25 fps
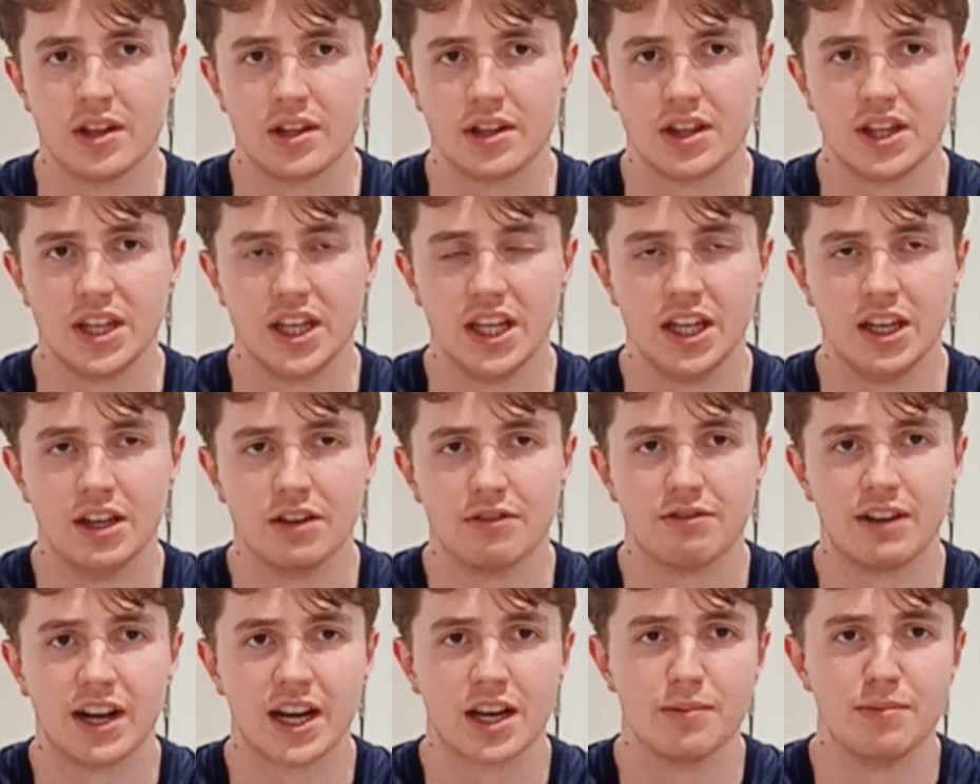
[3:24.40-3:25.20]
The
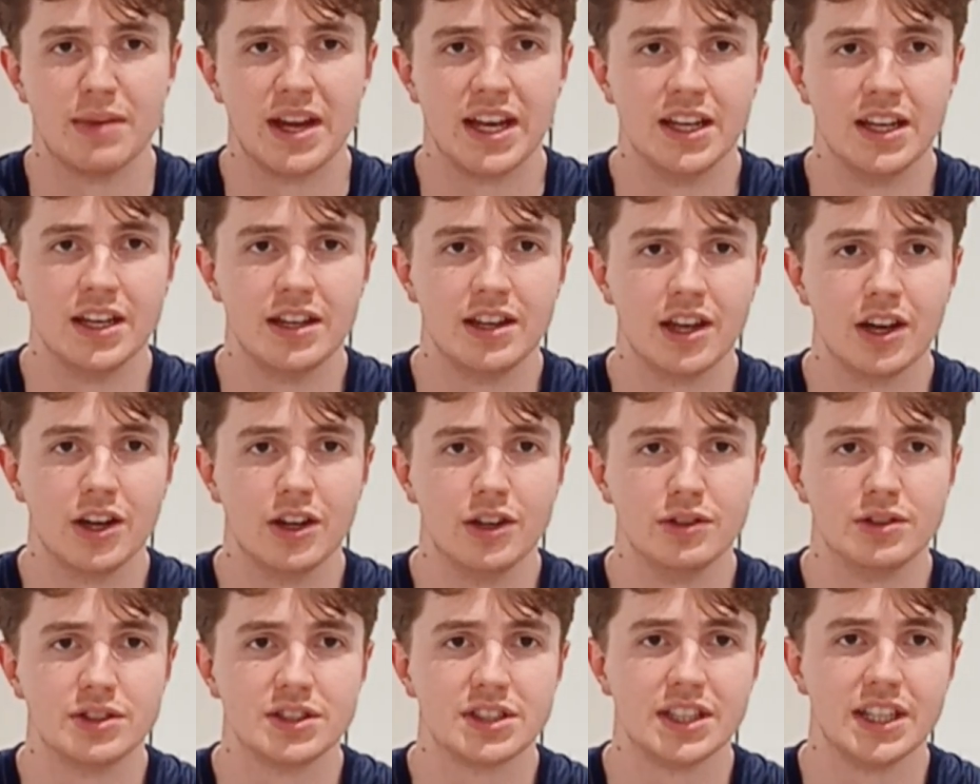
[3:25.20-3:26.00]
recommended
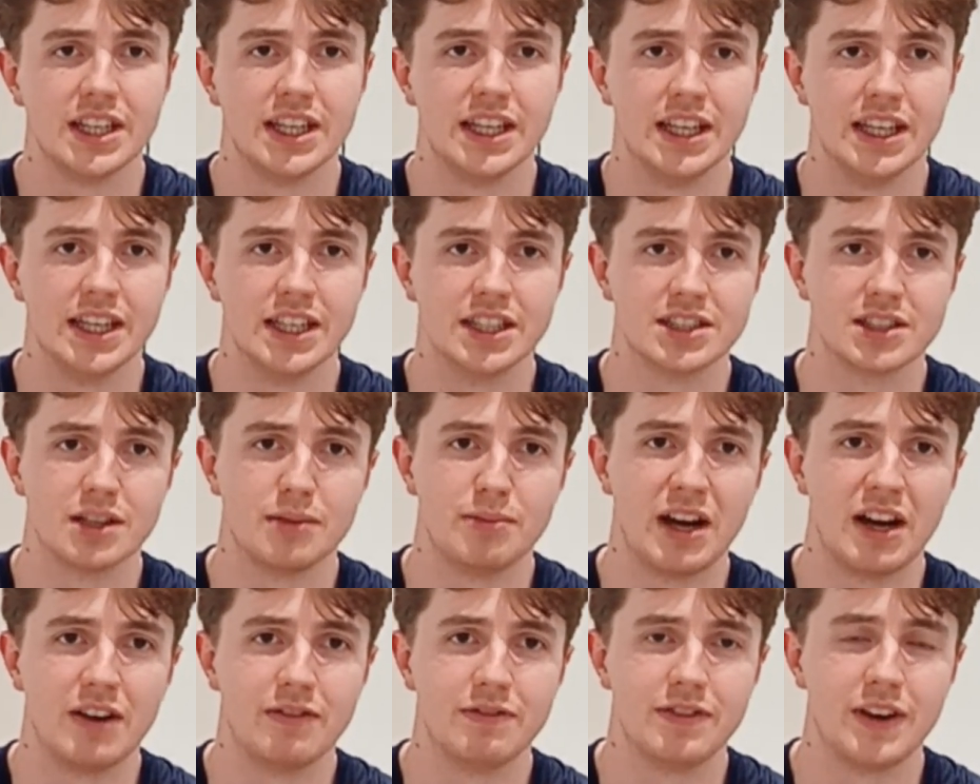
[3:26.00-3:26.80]
dose is
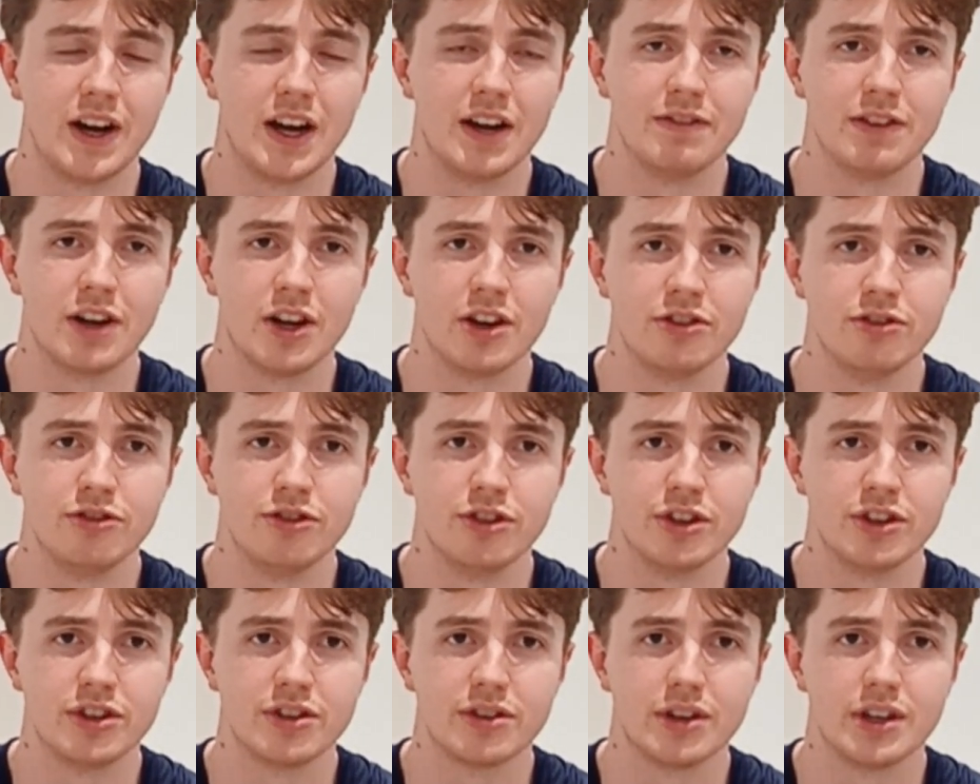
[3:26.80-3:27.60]
about
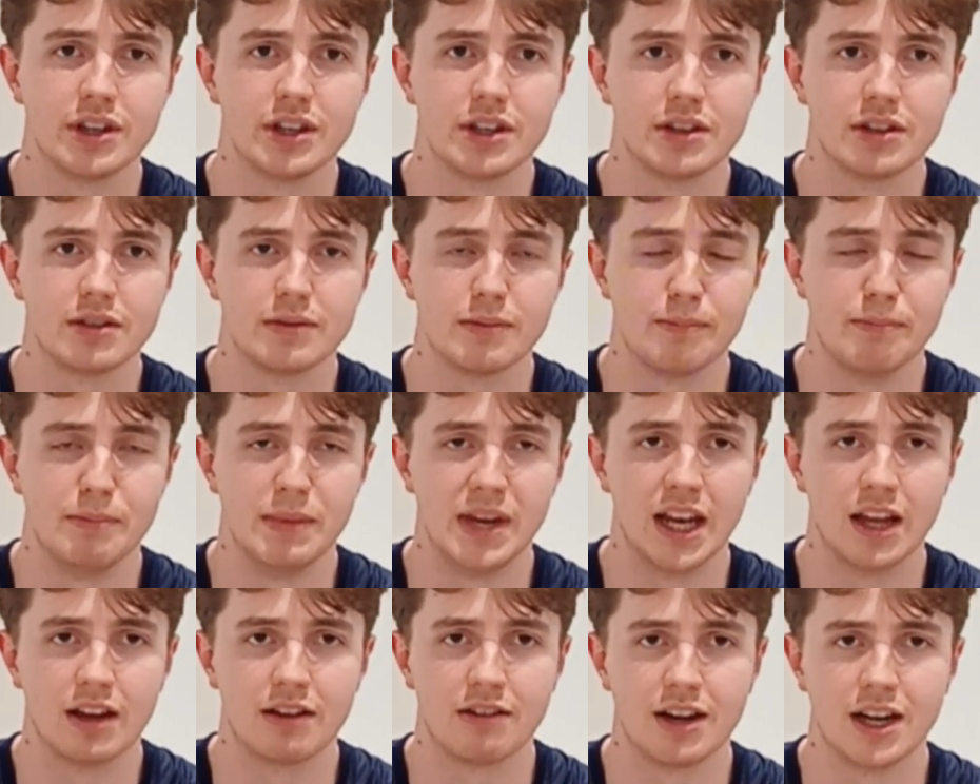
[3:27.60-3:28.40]
500
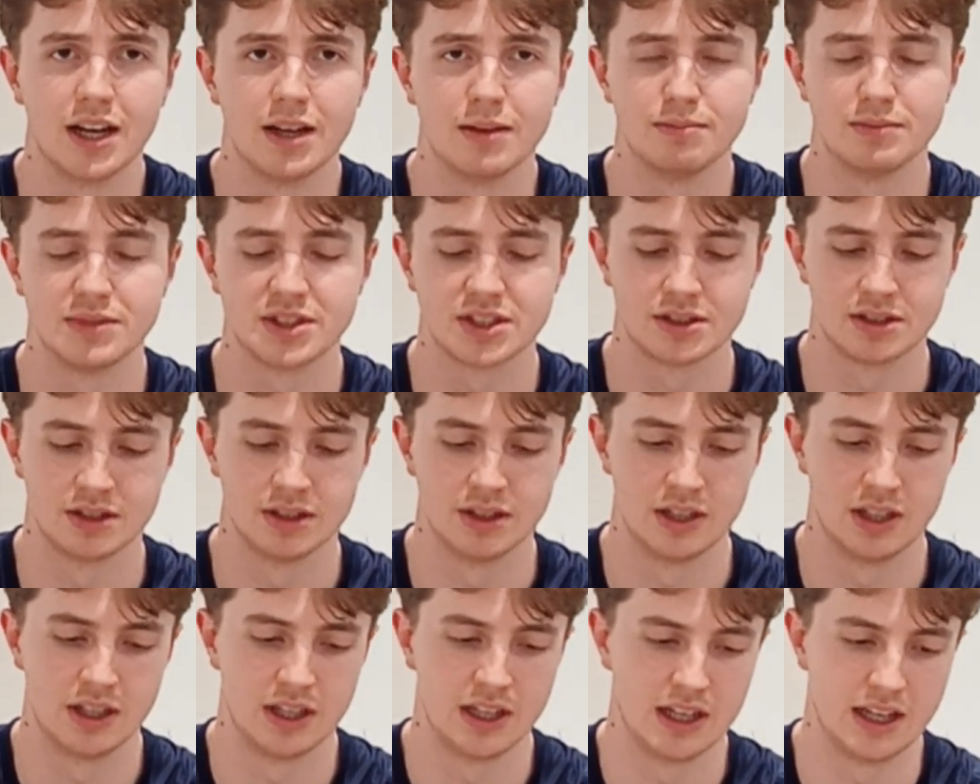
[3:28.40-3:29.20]

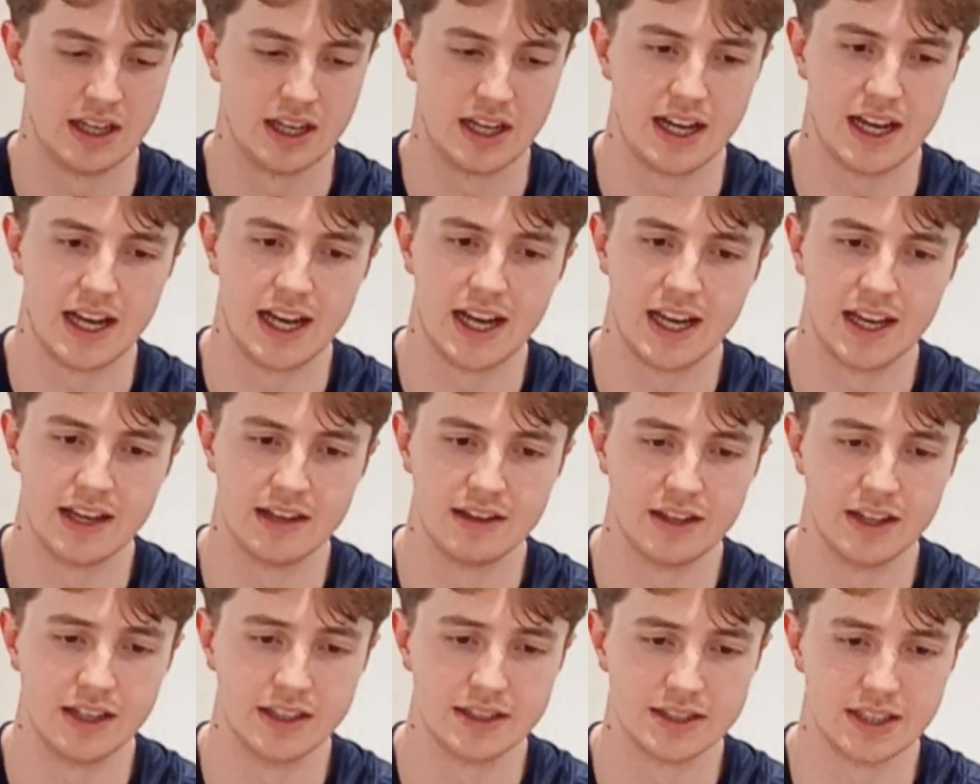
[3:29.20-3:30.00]
milligrams, and
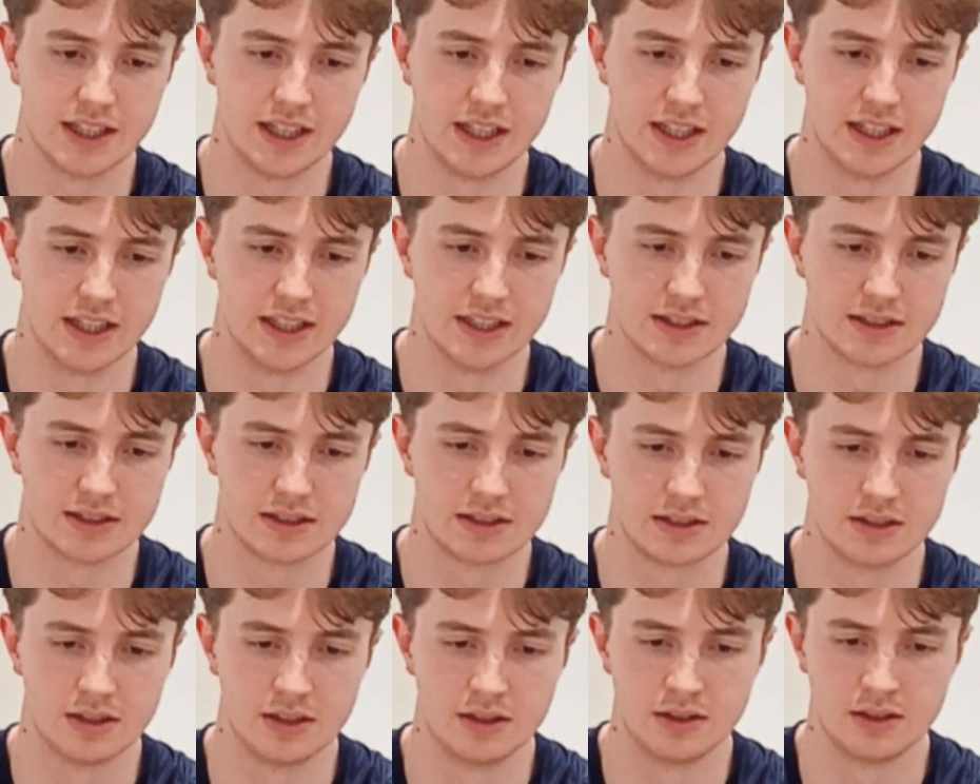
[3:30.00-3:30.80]
this
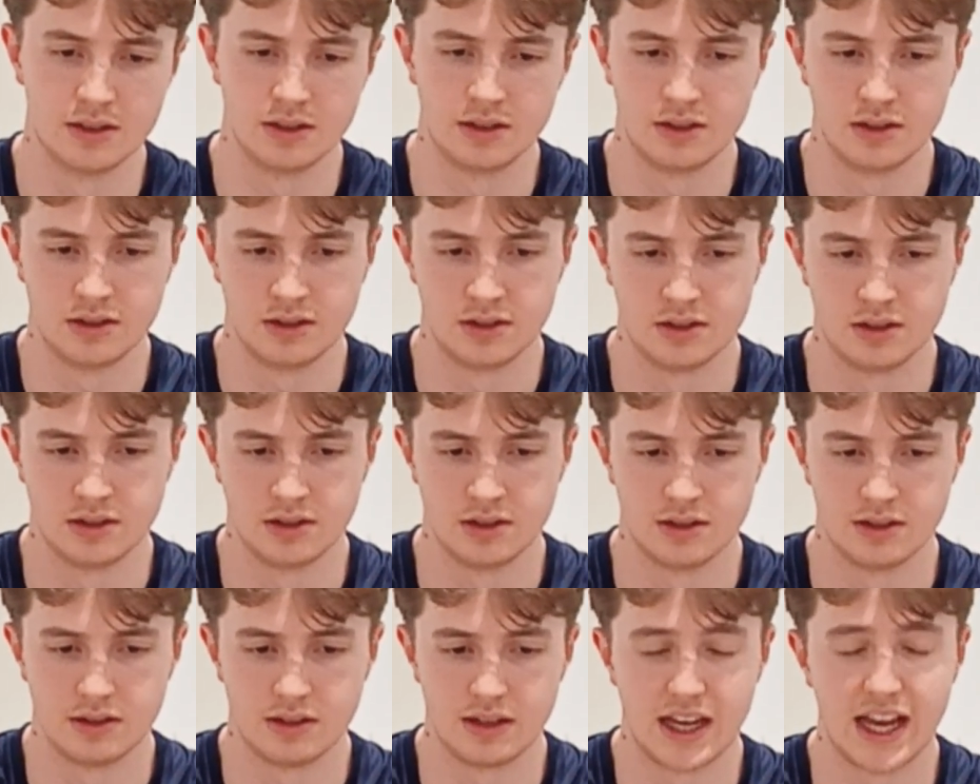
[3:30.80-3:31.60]
is
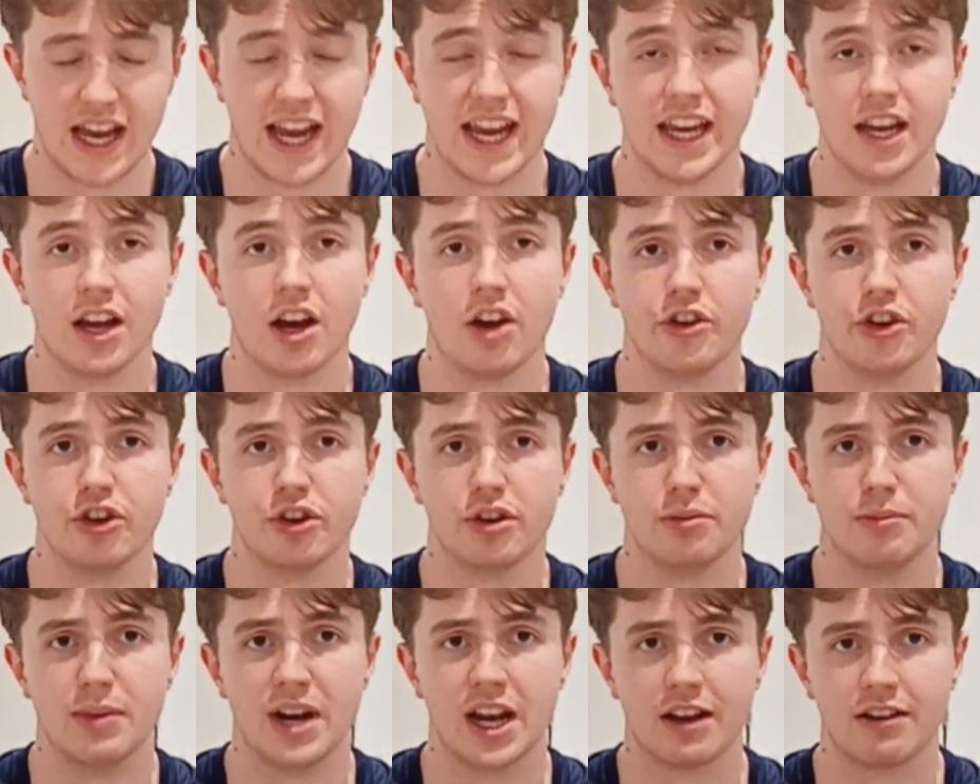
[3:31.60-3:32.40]

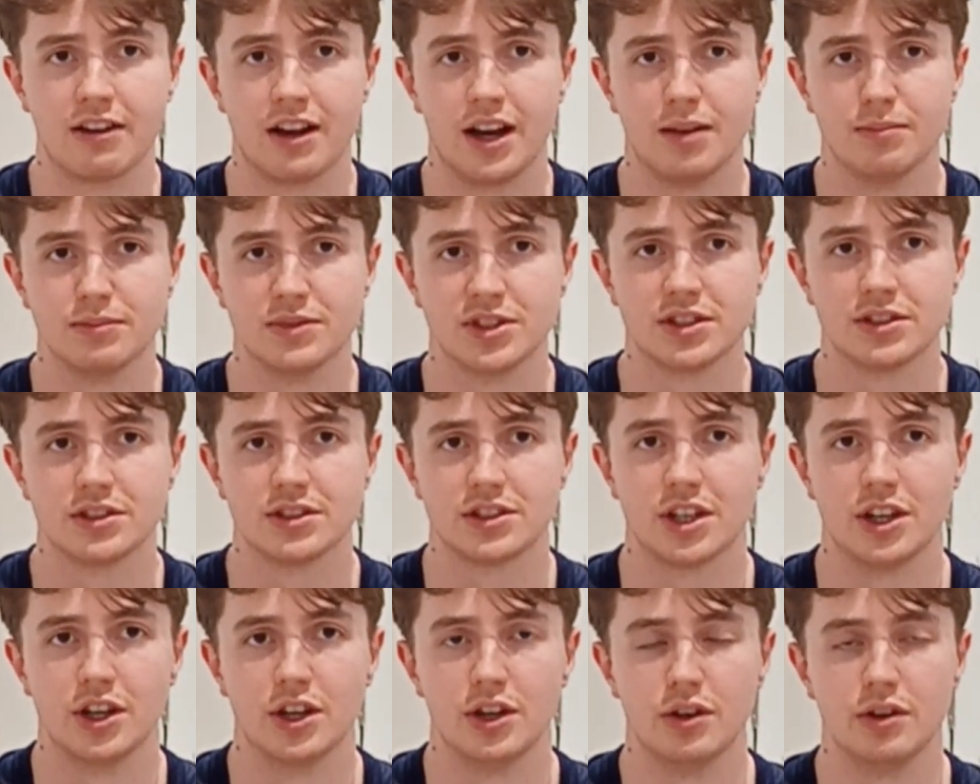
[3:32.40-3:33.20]
800 milligrams,
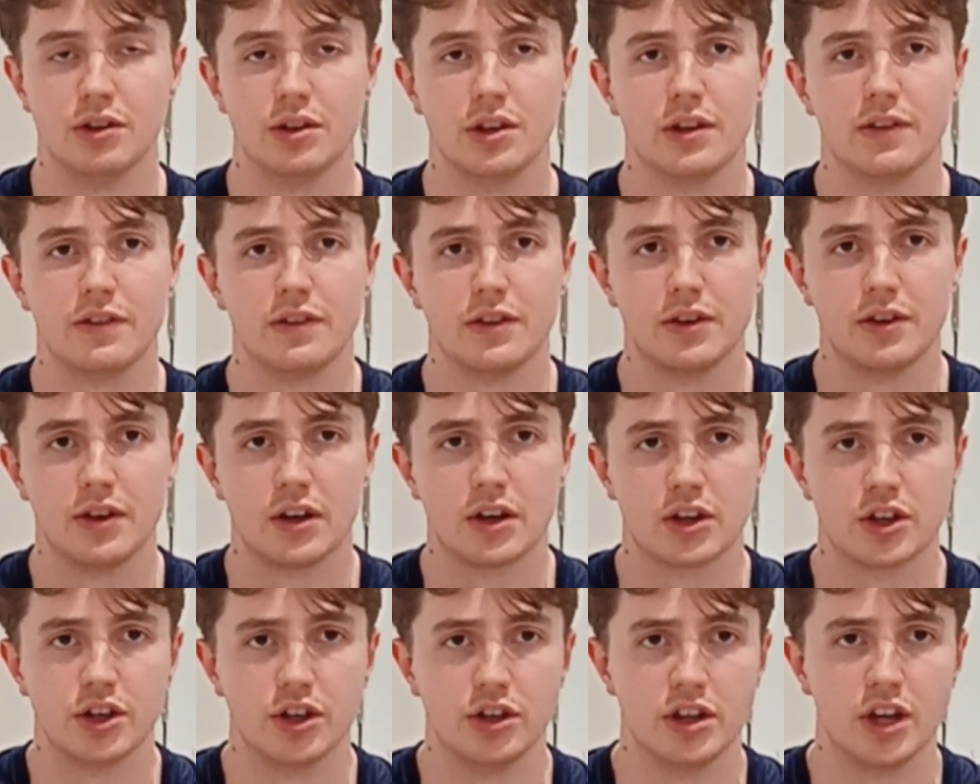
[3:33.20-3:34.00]
so
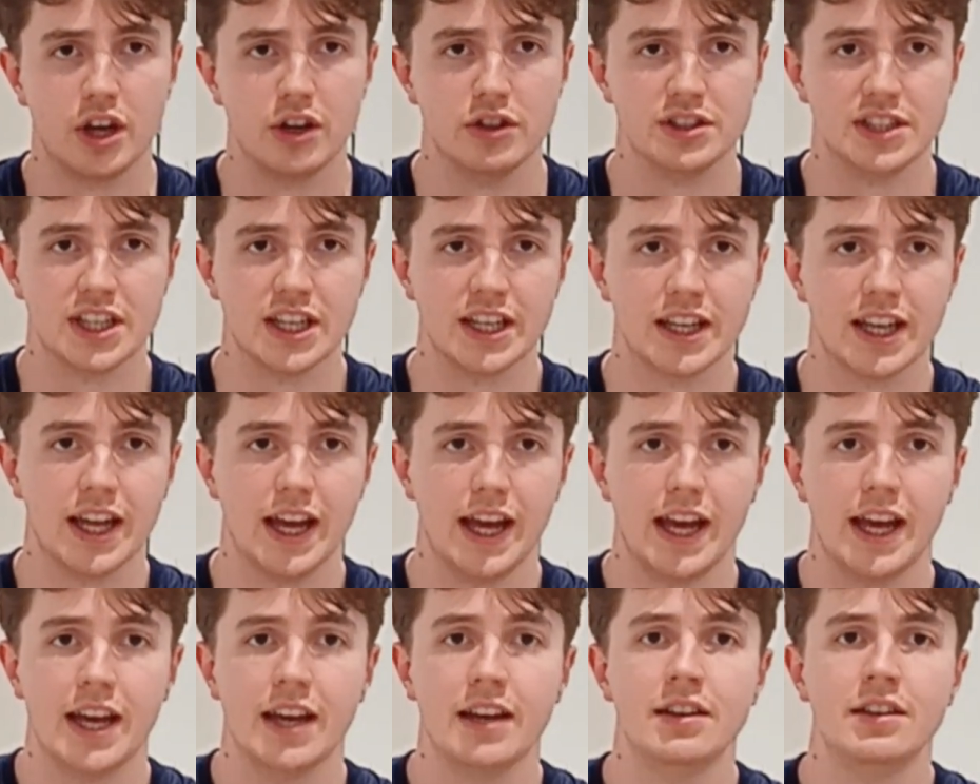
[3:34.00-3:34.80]
good dosing
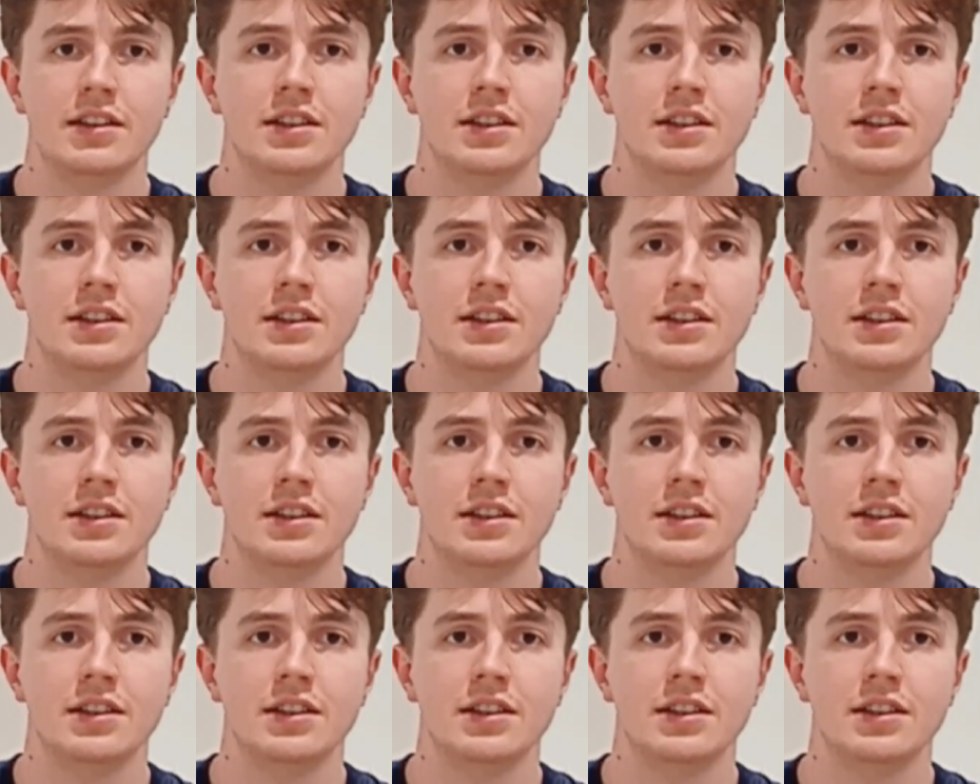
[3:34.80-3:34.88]
there.